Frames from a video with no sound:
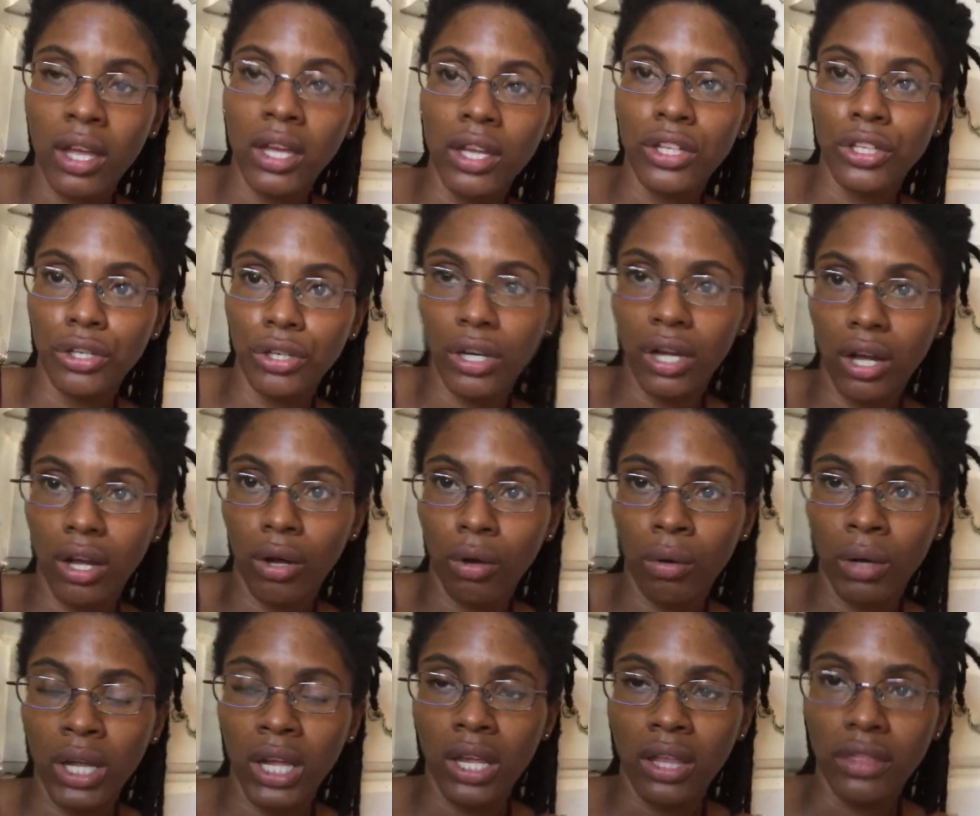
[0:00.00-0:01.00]
You
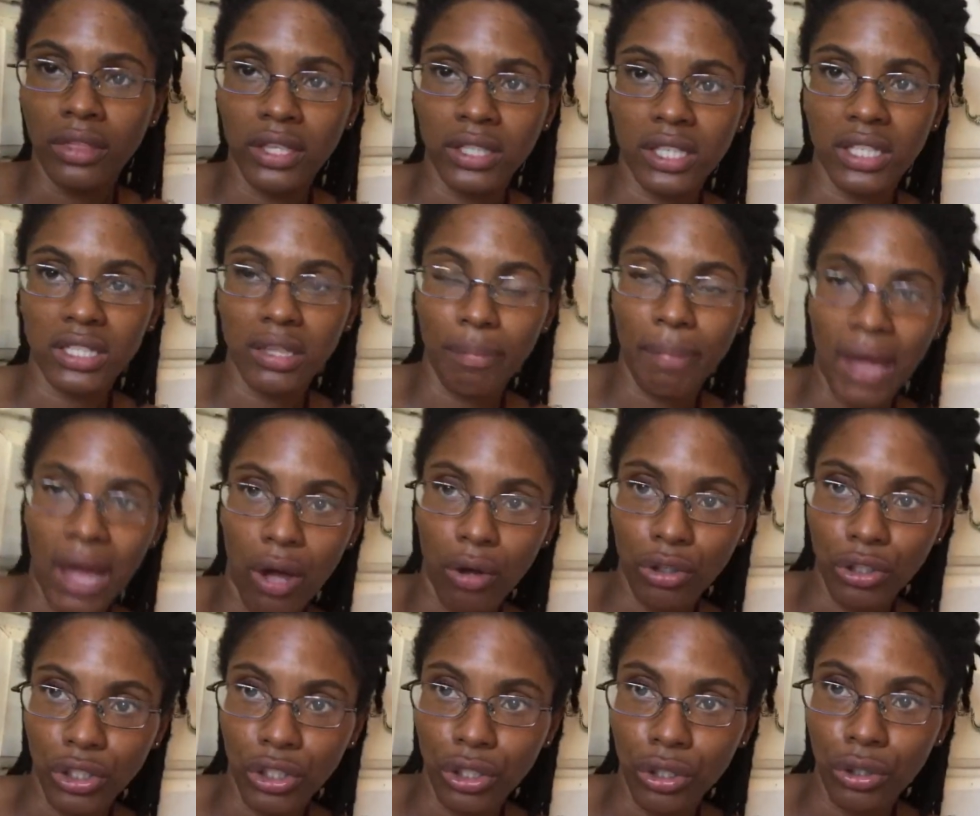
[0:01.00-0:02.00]
know, this is about
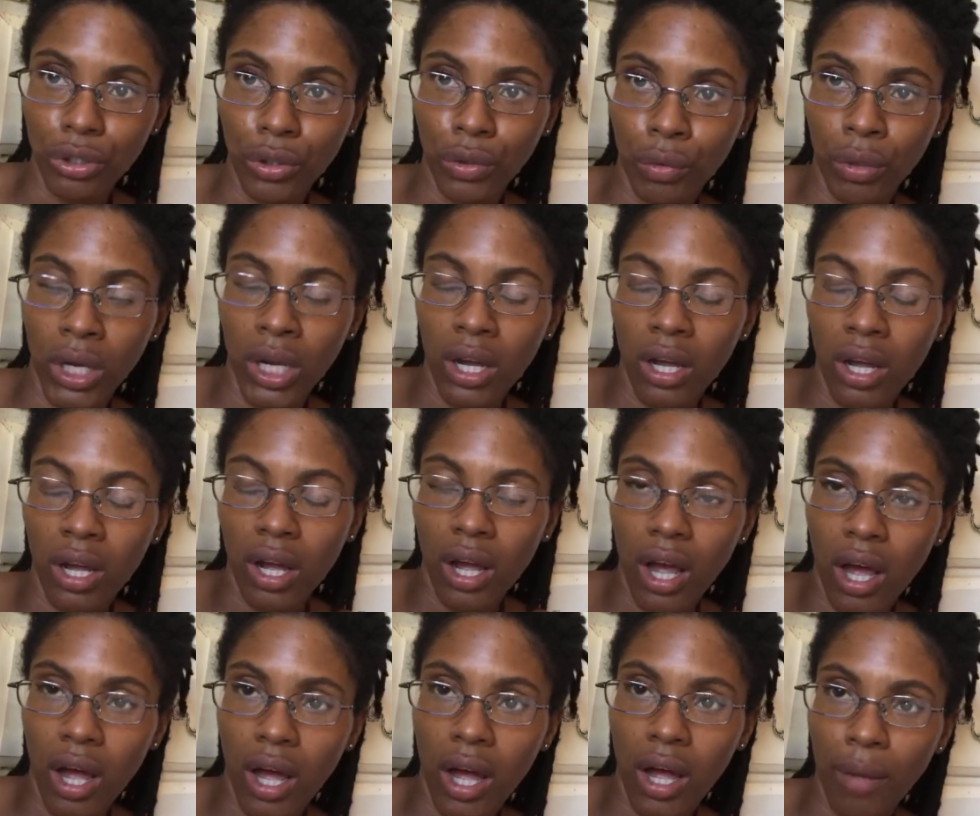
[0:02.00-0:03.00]
you
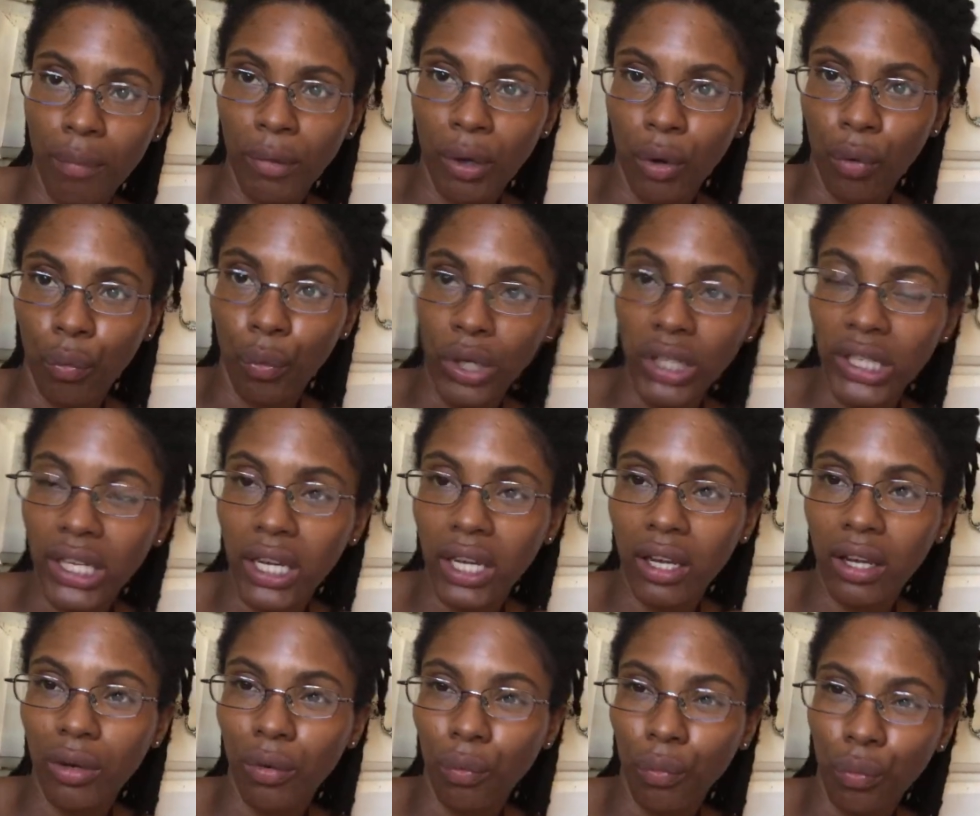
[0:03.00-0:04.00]
really